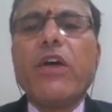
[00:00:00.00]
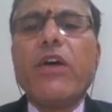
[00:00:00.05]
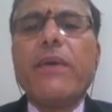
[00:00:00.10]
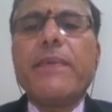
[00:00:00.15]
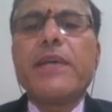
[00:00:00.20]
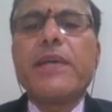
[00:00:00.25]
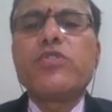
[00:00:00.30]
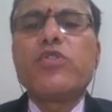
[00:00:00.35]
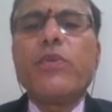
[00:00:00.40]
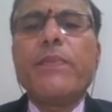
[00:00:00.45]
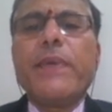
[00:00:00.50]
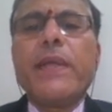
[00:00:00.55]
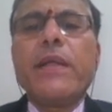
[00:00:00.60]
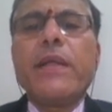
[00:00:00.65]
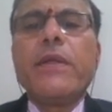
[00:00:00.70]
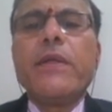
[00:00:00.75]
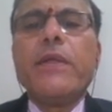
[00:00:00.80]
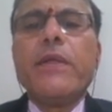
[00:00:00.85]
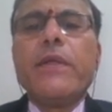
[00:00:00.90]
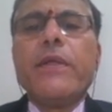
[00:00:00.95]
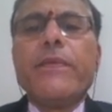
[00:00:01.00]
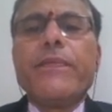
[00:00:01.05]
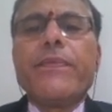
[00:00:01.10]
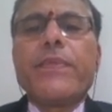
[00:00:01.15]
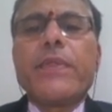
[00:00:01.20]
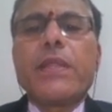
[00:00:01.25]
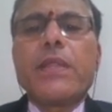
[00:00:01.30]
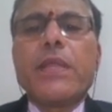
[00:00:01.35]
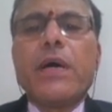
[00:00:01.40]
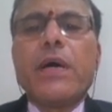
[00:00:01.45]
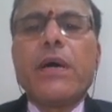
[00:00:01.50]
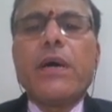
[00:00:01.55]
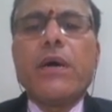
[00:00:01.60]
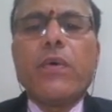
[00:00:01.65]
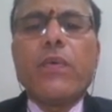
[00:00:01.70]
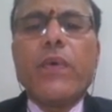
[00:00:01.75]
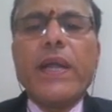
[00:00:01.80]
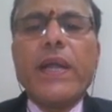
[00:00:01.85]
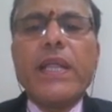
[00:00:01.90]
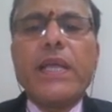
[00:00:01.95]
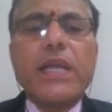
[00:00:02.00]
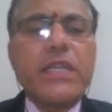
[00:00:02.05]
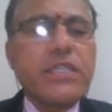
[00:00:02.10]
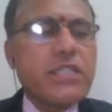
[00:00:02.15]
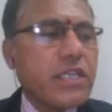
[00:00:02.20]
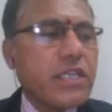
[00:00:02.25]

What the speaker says: Now I am assuming the vertical